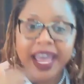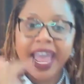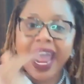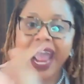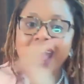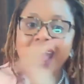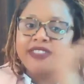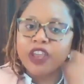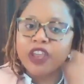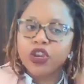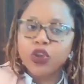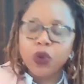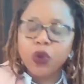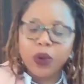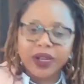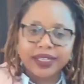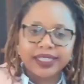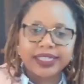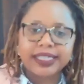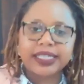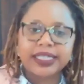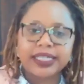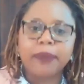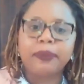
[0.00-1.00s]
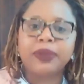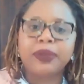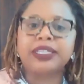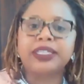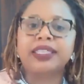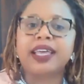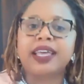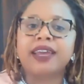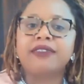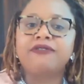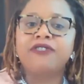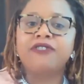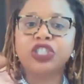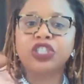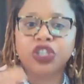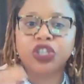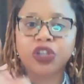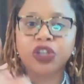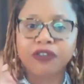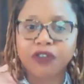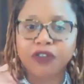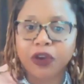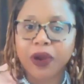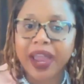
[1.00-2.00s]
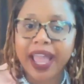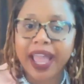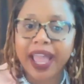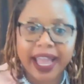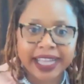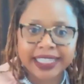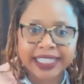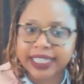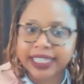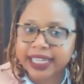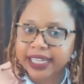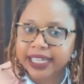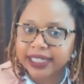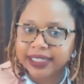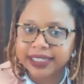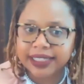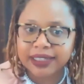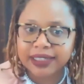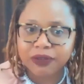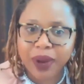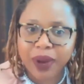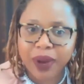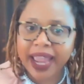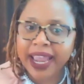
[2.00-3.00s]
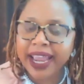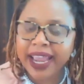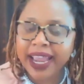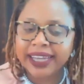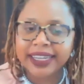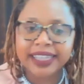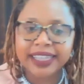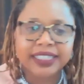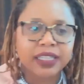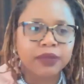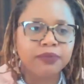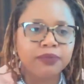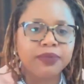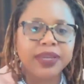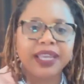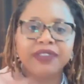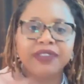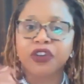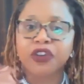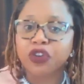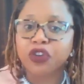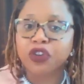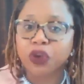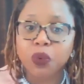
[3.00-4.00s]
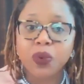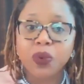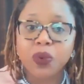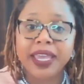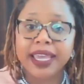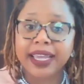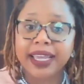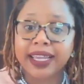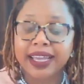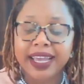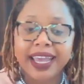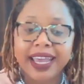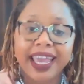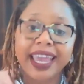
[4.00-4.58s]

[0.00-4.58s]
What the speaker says: And then you can step into that vision of your excellence, right? It doesn't mean that you're weak.